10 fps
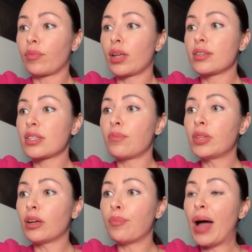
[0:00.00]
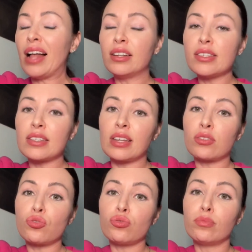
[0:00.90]
something balanced,
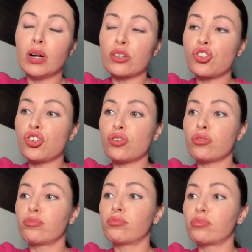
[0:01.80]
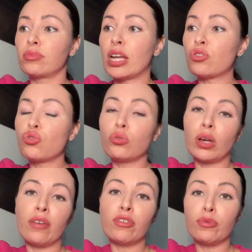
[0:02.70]
not too much, not too
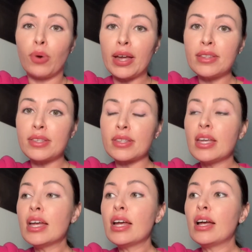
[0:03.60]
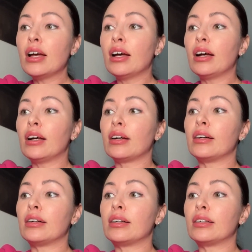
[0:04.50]
heavy weights,
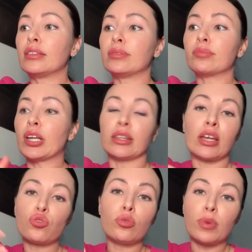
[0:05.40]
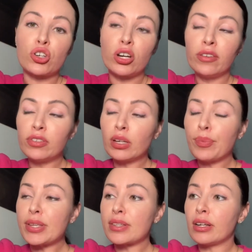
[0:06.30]
not too much lifting,
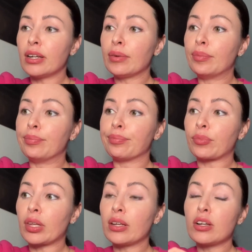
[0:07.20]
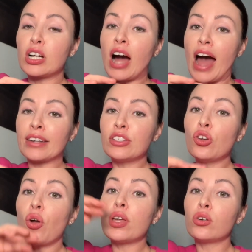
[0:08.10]
basically,
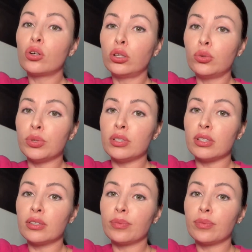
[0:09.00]
cardio included.